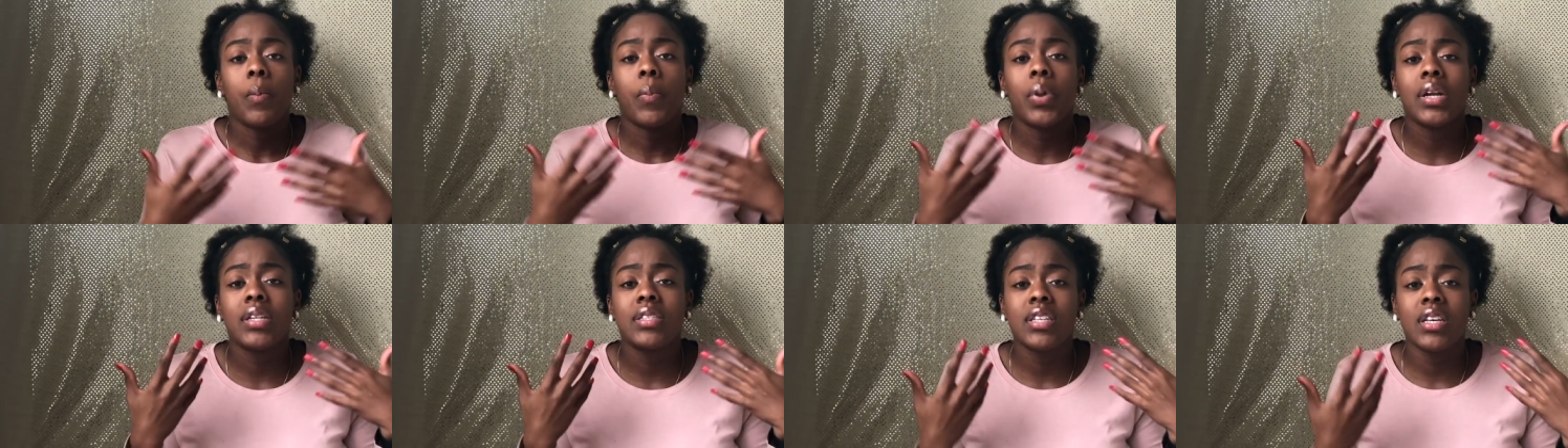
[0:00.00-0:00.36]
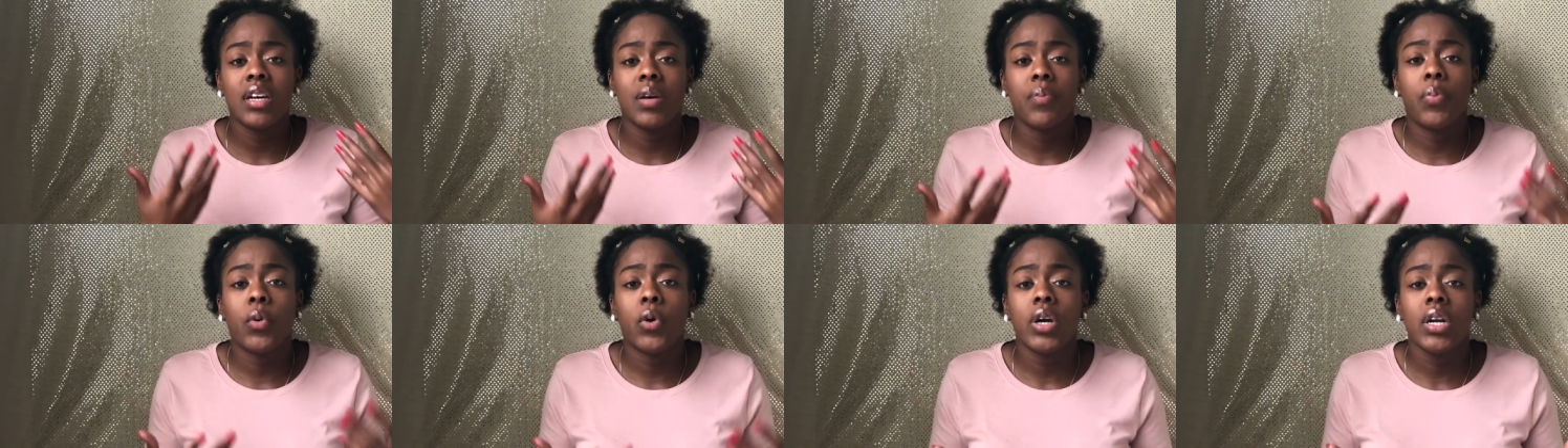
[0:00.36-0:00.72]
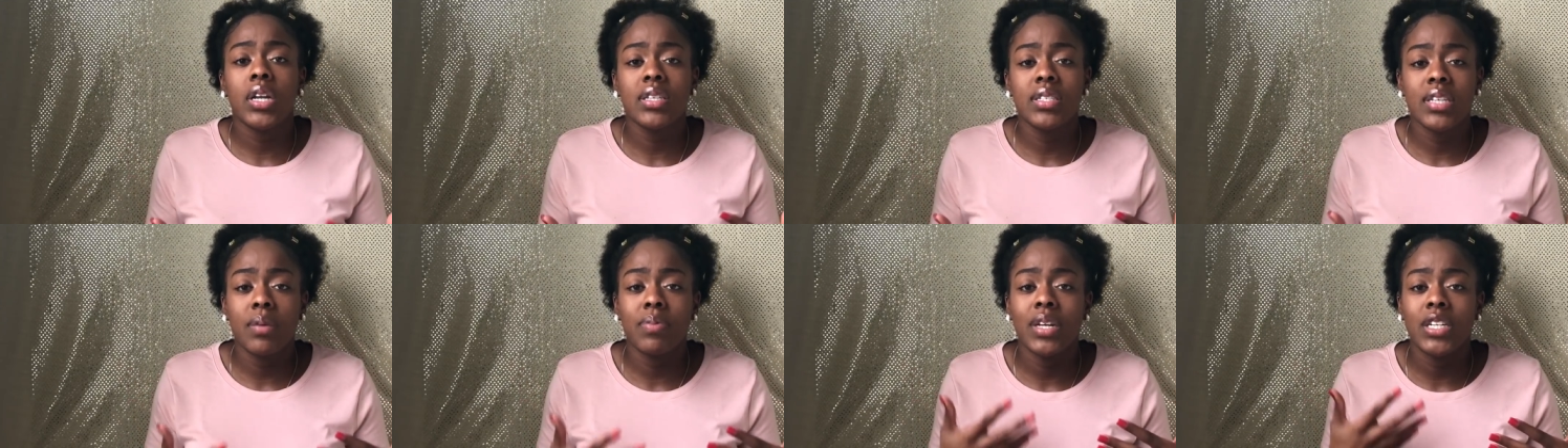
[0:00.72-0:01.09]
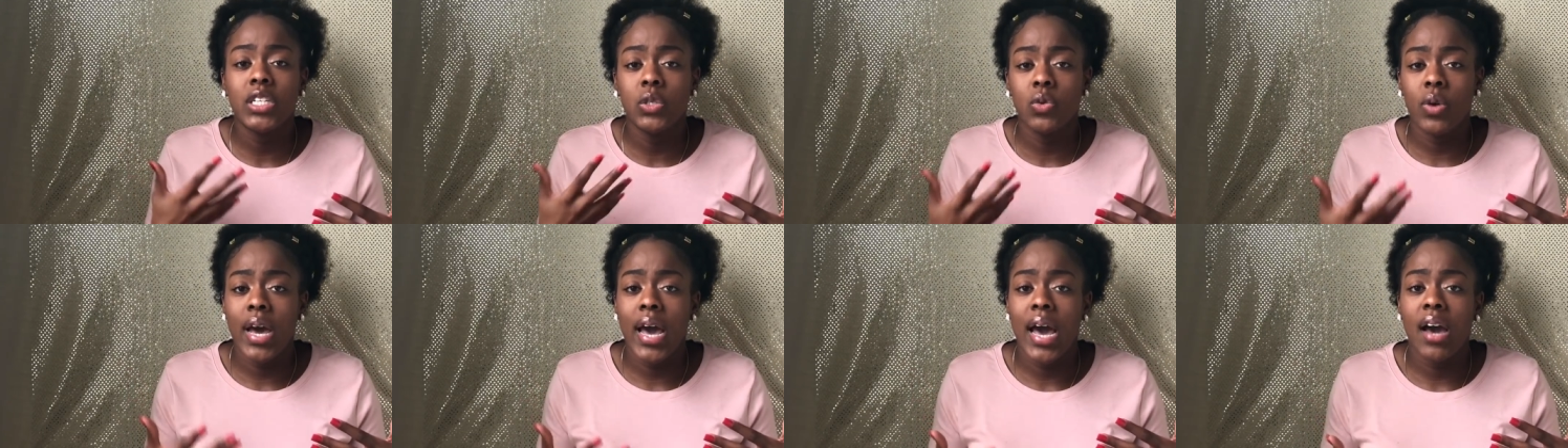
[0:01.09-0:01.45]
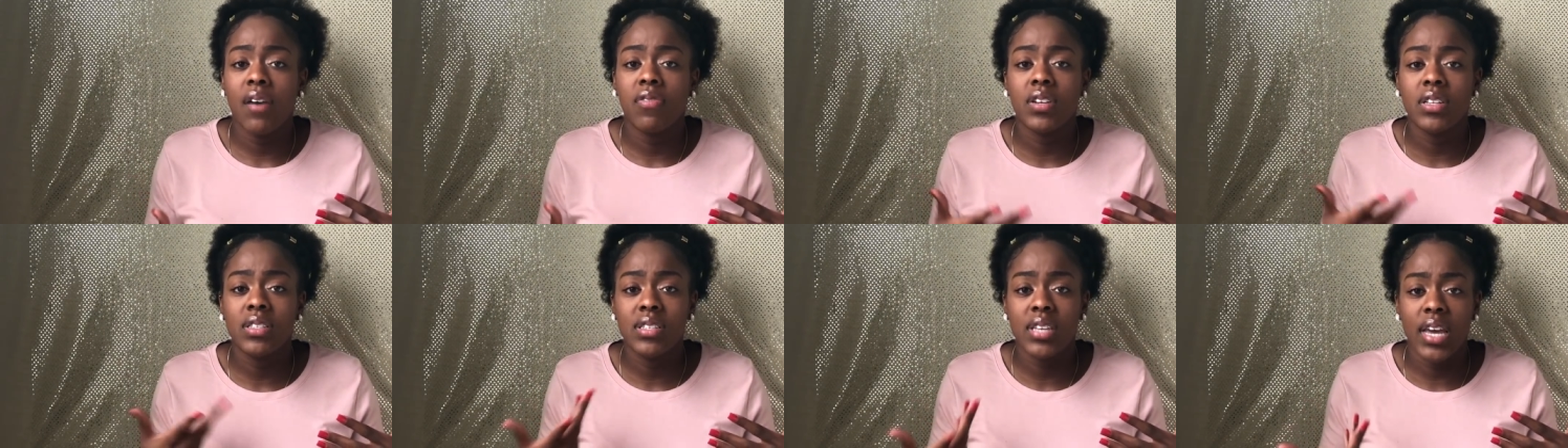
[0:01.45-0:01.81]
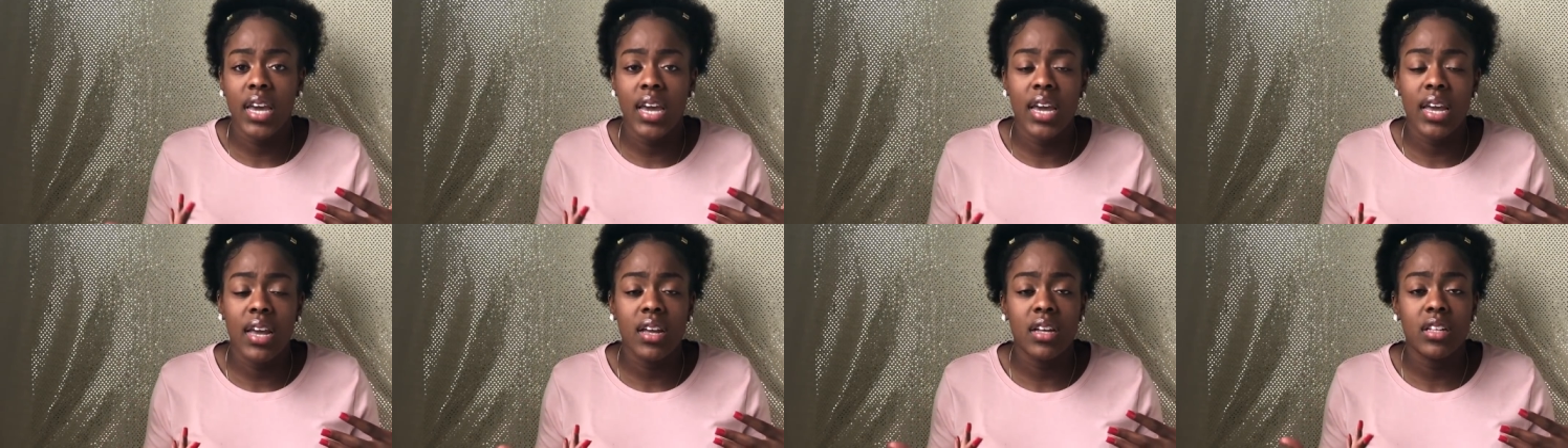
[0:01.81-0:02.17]
But it's a board exam that you have to
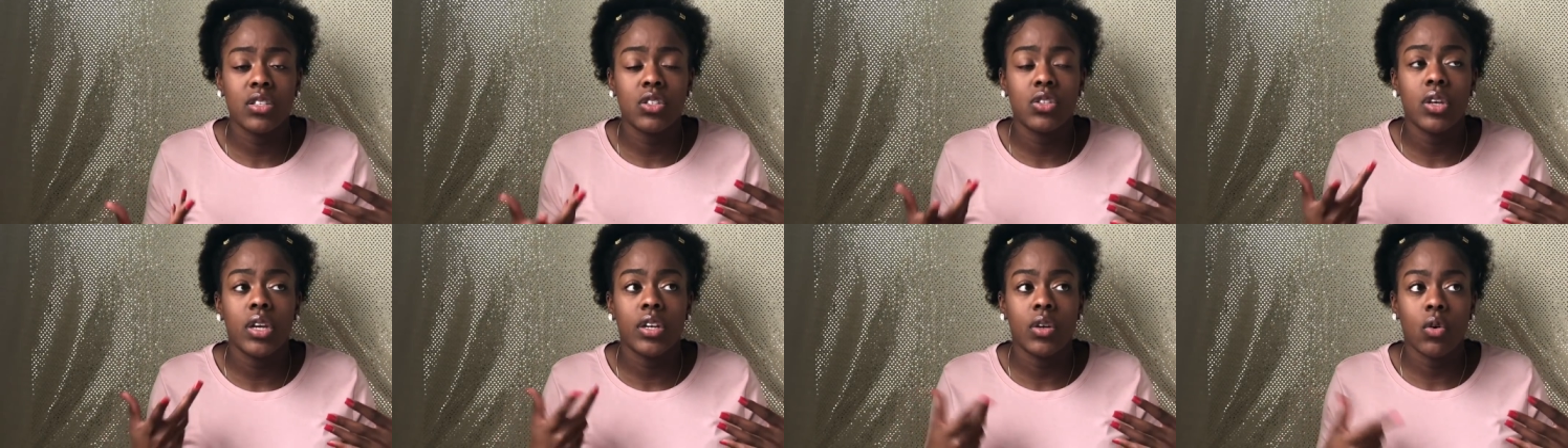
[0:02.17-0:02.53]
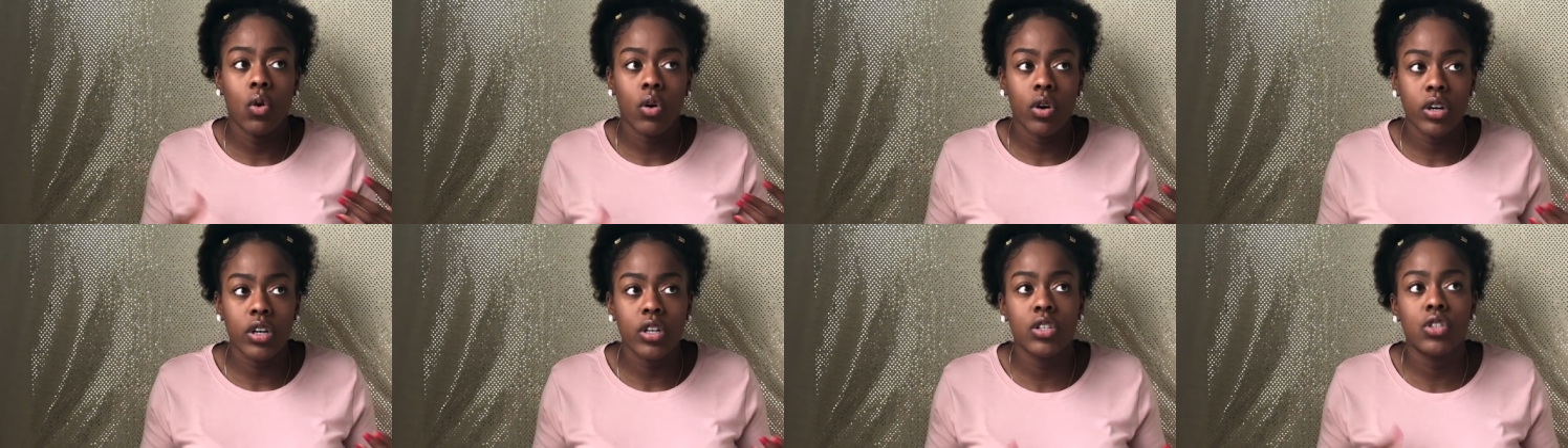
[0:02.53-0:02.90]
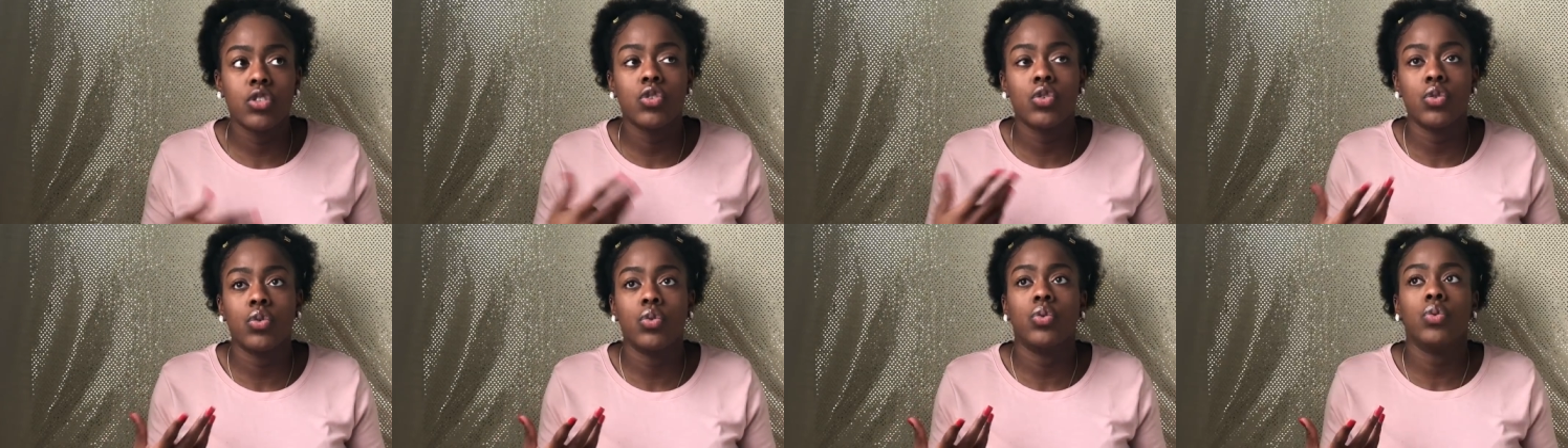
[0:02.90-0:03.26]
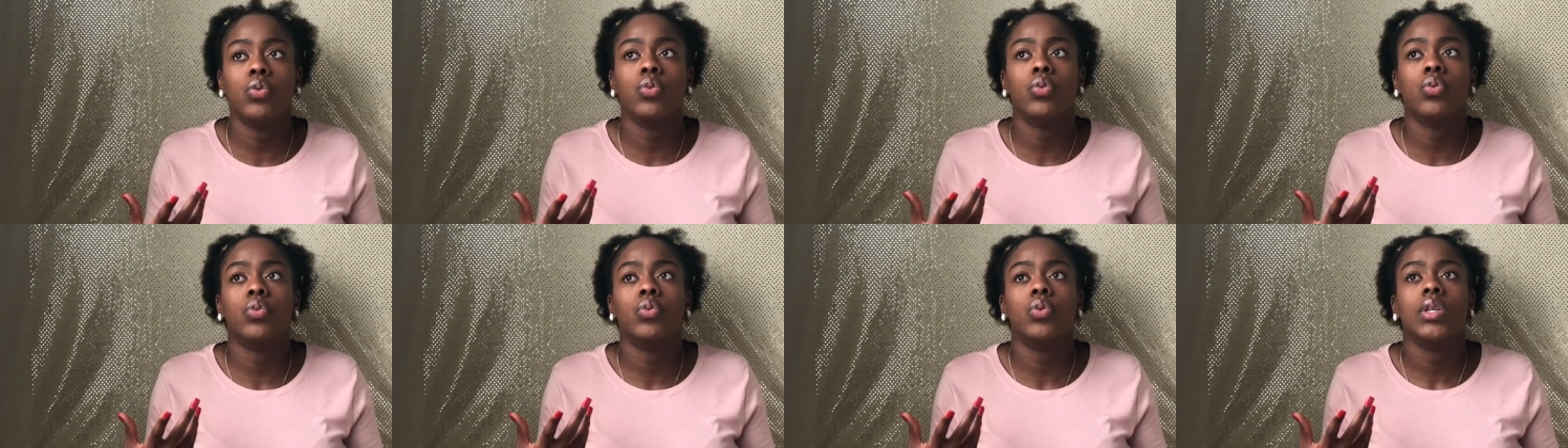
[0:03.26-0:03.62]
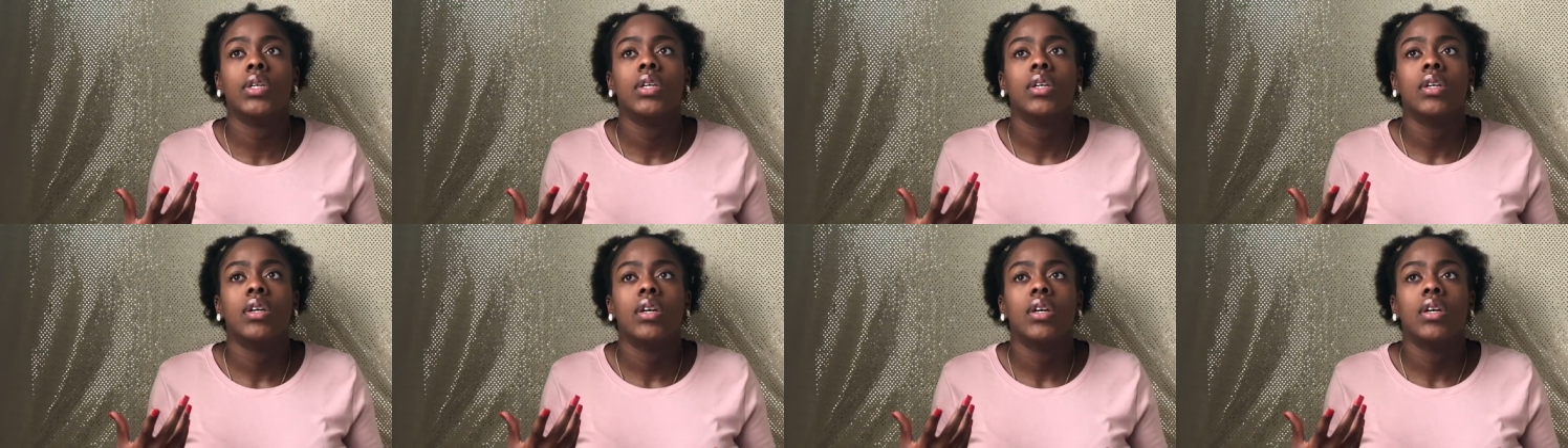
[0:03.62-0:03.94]
take in order to